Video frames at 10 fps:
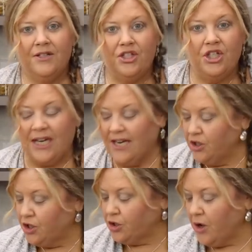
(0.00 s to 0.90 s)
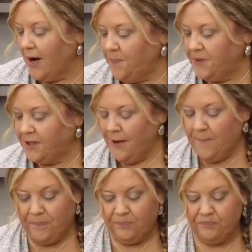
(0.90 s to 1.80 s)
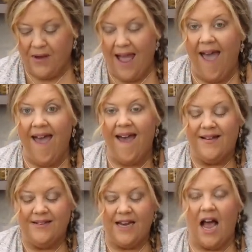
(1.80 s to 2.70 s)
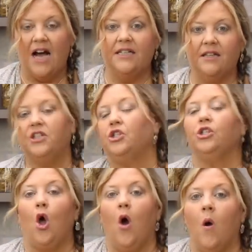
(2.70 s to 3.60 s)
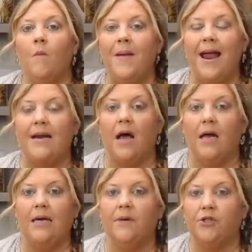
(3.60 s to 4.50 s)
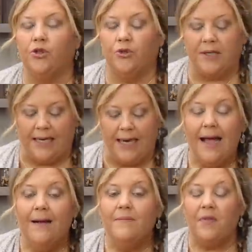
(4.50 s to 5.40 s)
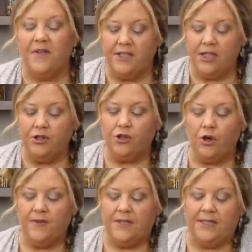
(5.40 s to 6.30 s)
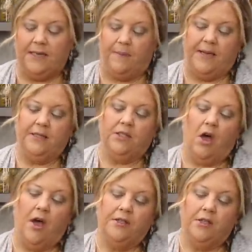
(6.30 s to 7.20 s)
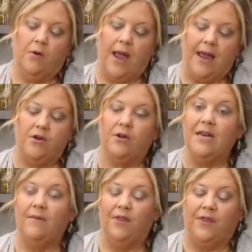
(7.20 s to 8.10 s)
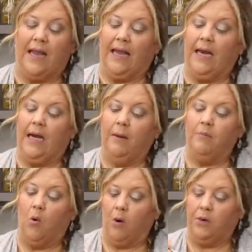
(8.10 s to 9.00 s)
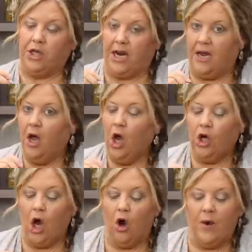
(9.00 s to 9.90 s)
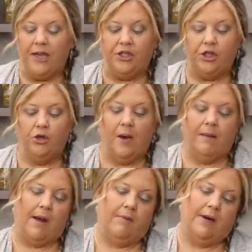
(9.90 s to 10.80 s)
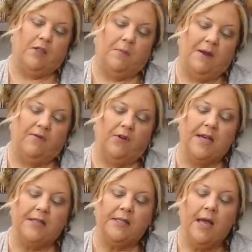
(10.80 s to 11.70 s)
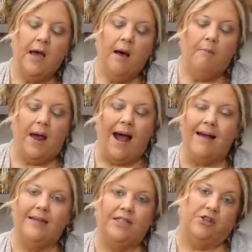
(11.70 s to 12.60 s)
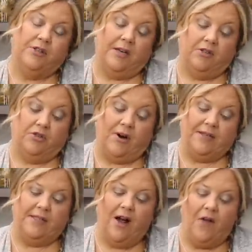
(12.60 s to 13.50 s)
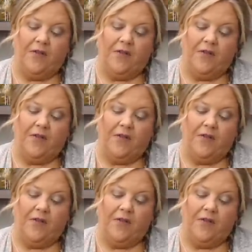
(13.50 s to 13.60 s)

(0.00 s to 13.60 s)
chicken strips and a delicious homemade honey mustard dressing. Now this can serve as a dipping sauce, okay? You can even thicken it up more, which I go into in my recipe for this, but I like to use it as a dressing